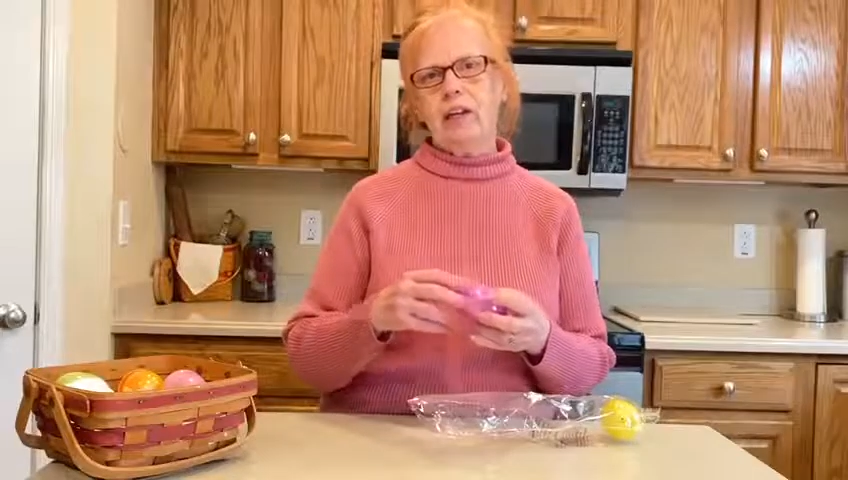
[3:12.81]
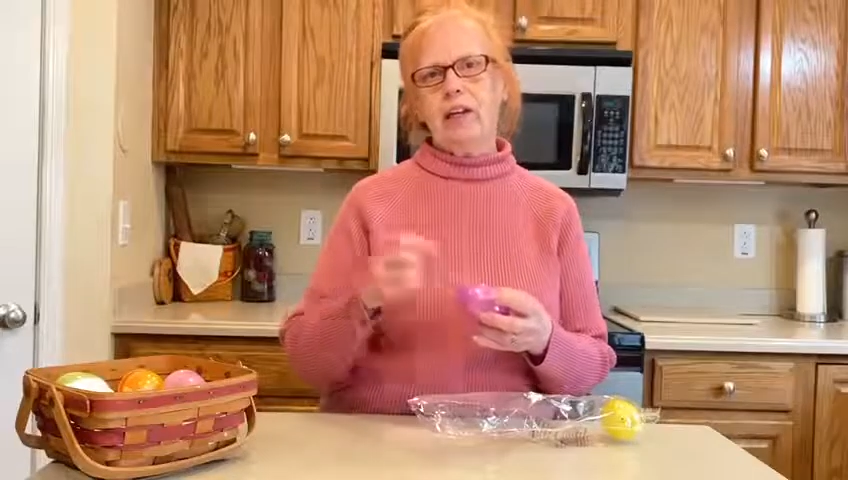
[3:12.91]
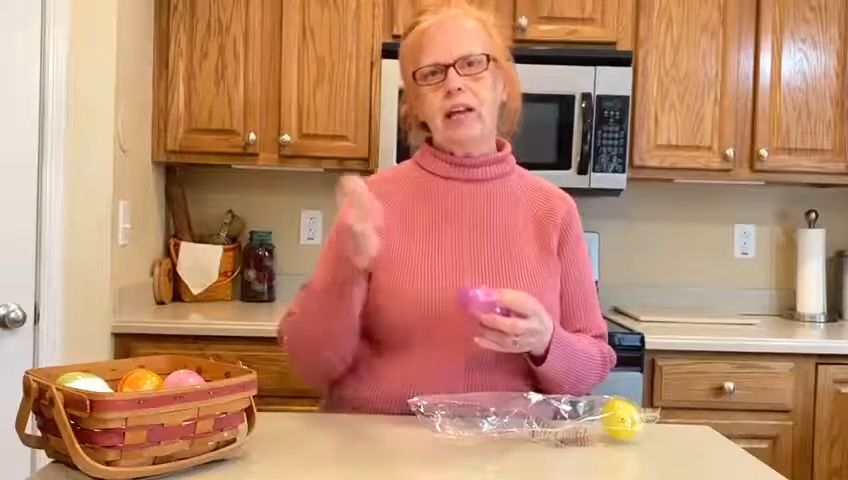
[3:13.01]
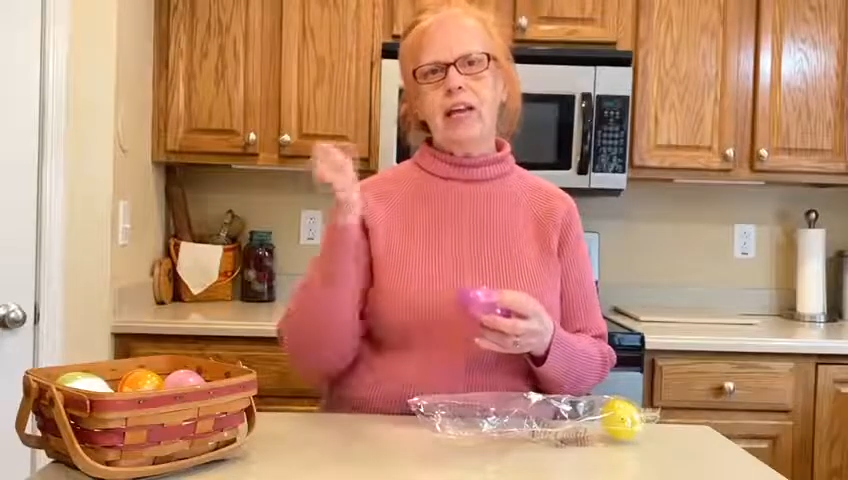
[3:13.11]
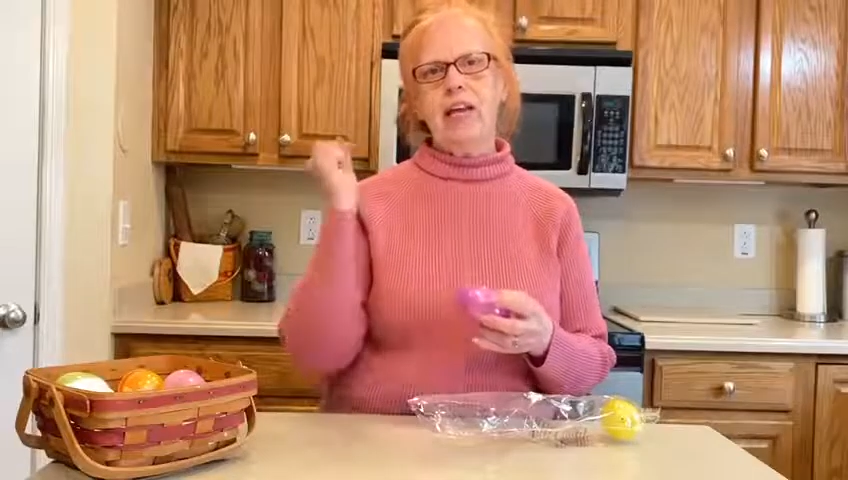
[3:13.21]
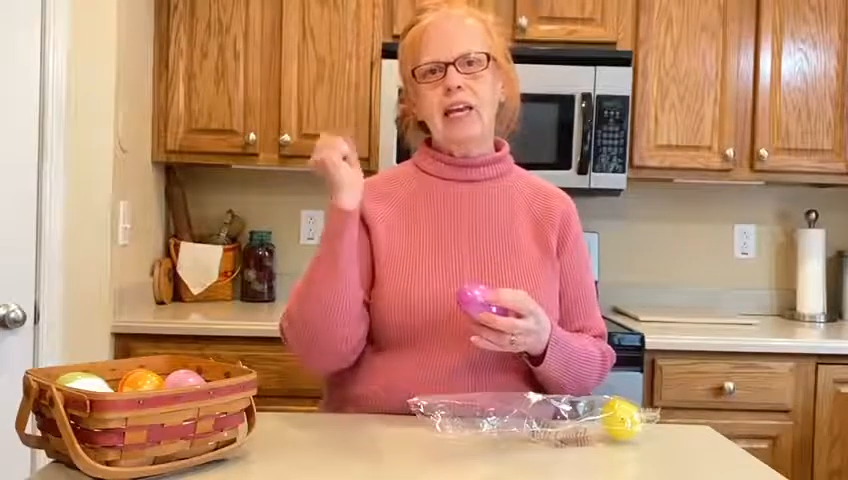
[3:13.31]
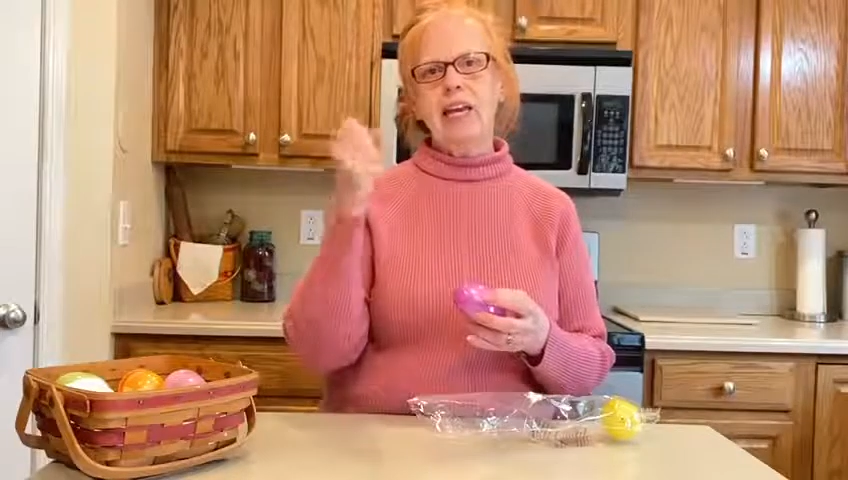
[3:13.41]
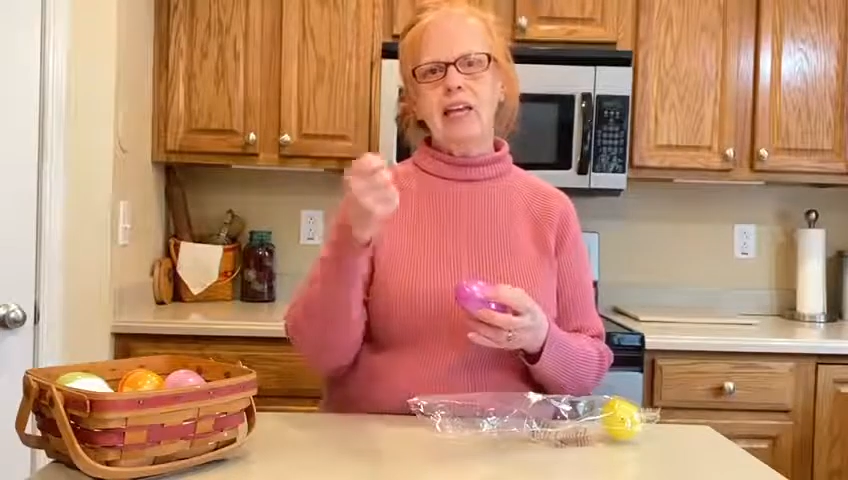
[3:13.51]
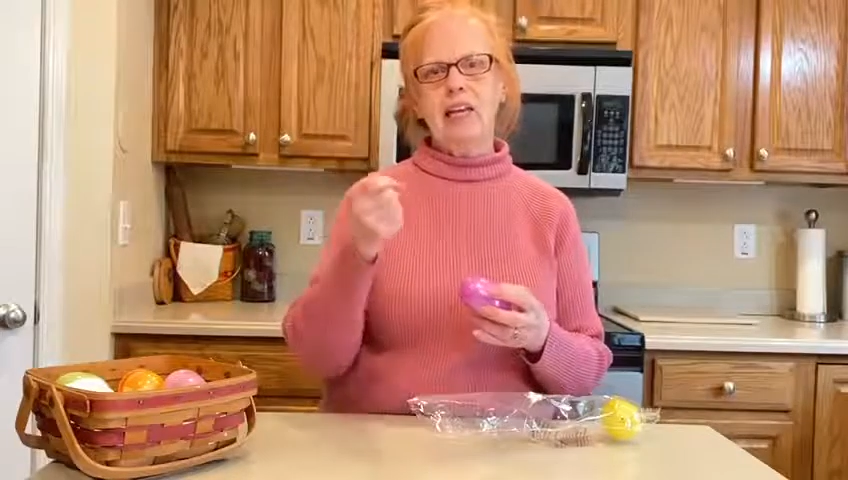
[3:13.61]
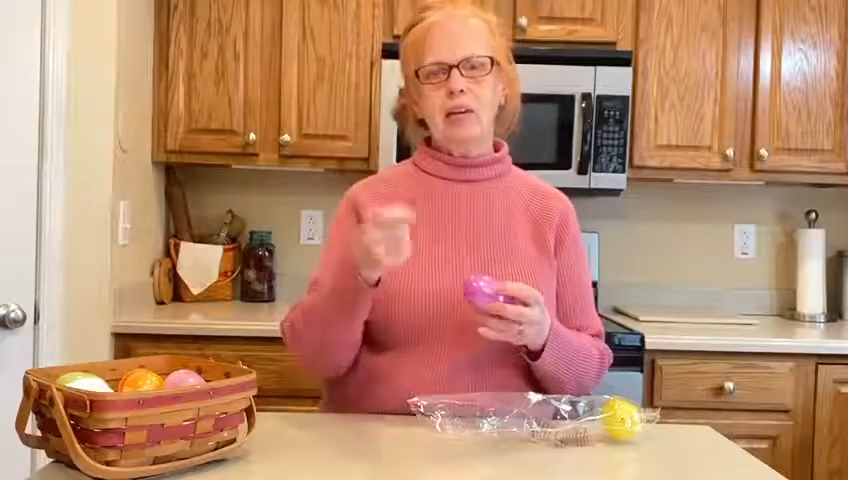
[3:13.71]
and they
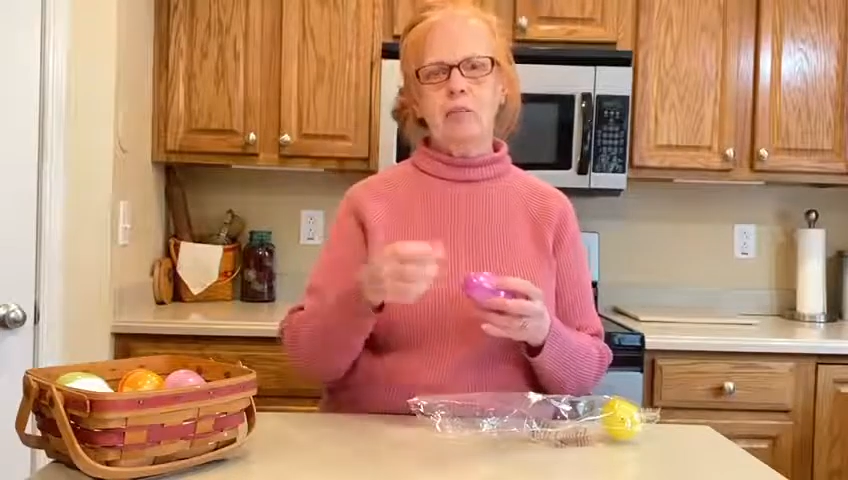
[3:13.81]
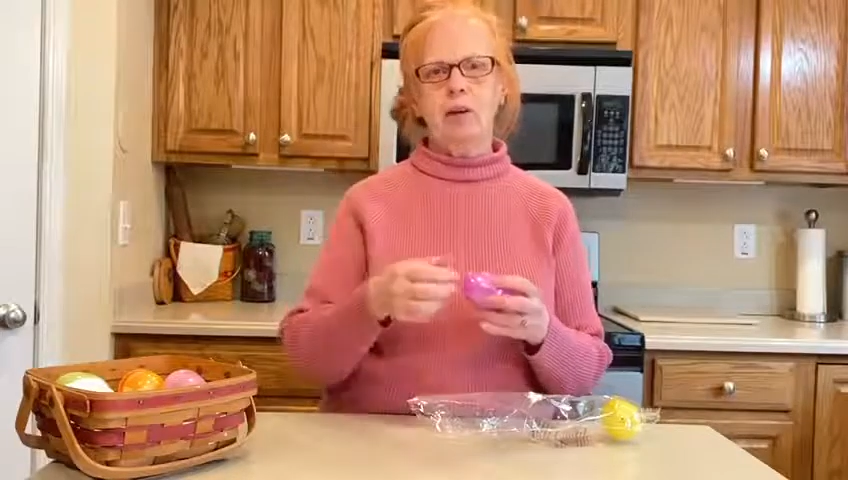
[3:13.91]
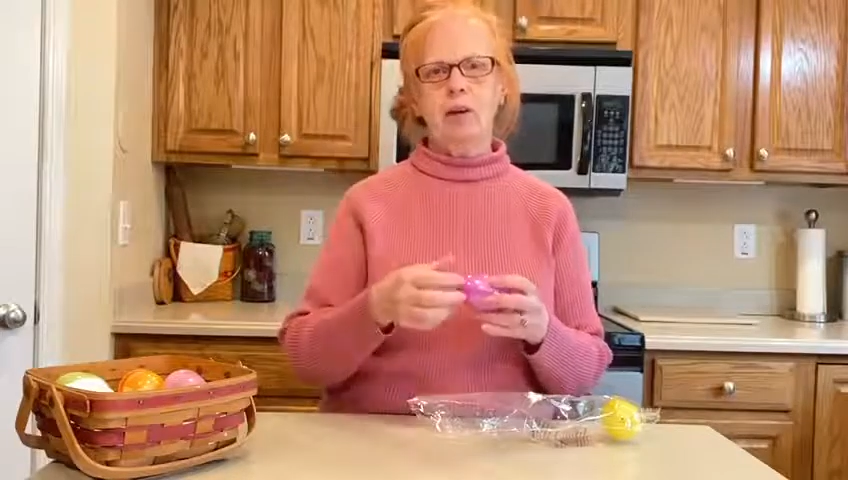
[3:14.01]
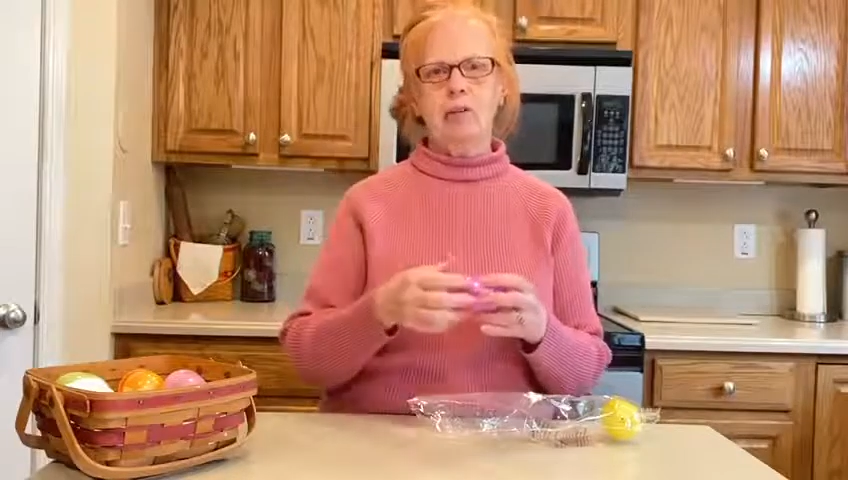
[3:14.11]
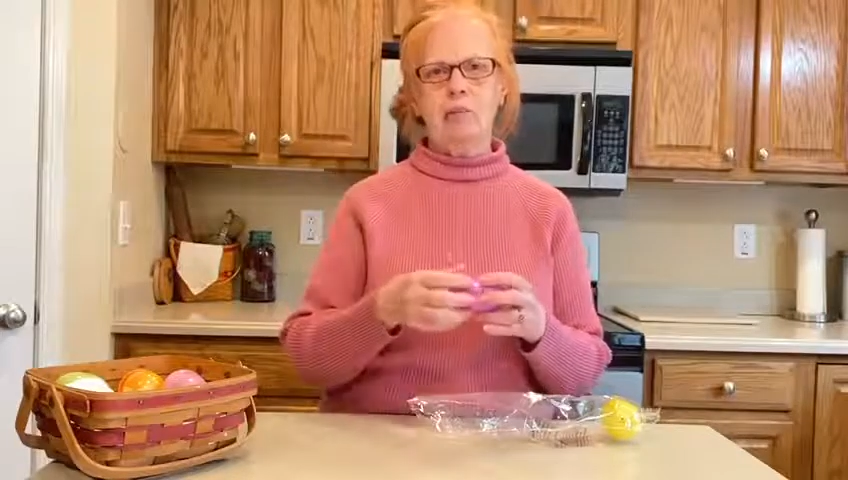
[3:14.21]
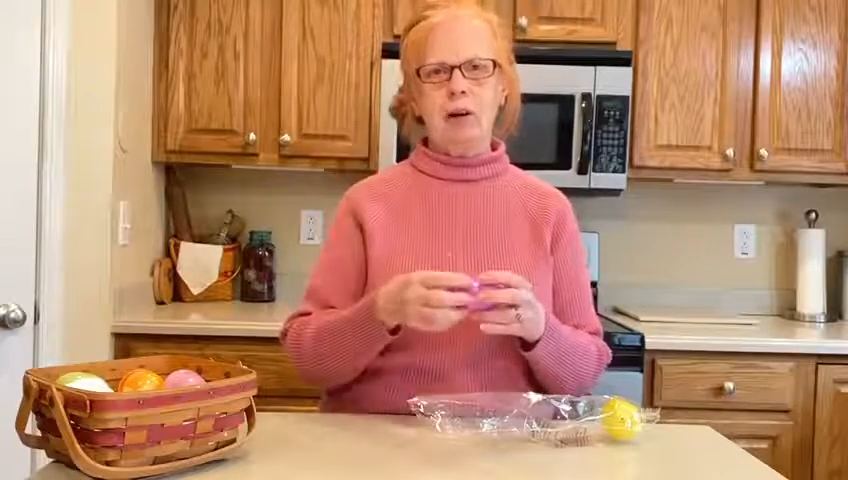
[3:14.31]
hit him on his